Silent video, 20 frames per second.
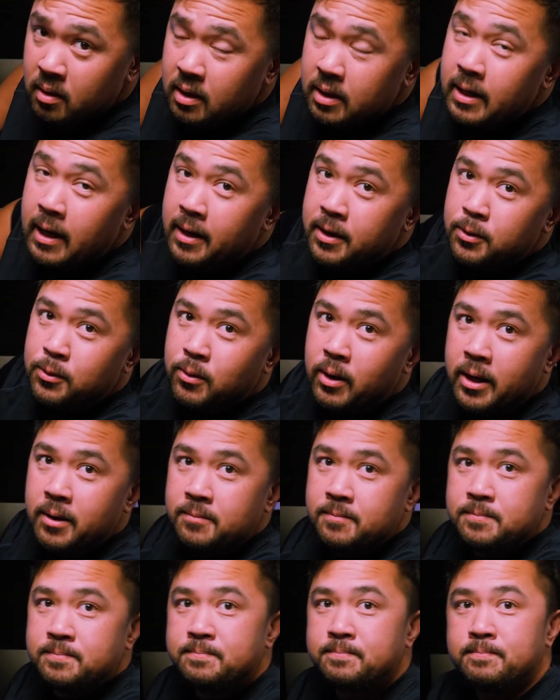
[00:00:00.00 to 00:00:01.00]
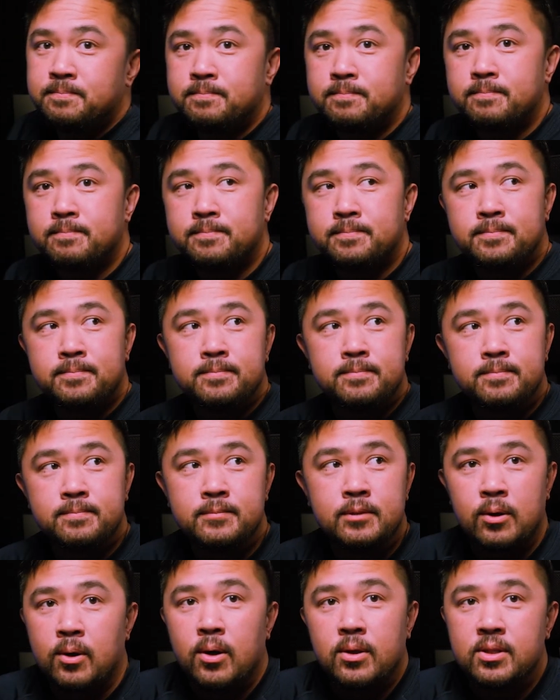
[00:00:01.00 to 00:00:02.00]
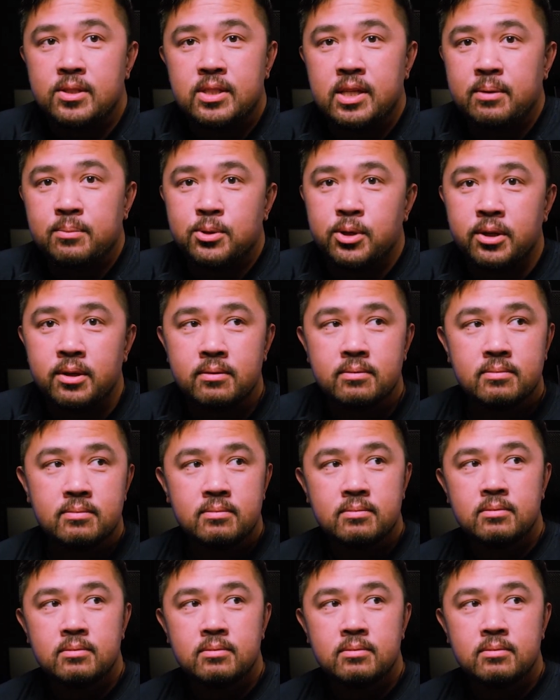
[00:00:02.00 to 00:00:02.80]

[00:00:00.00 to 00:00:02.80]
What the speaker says: Yeah, you're right. They're all the same drink.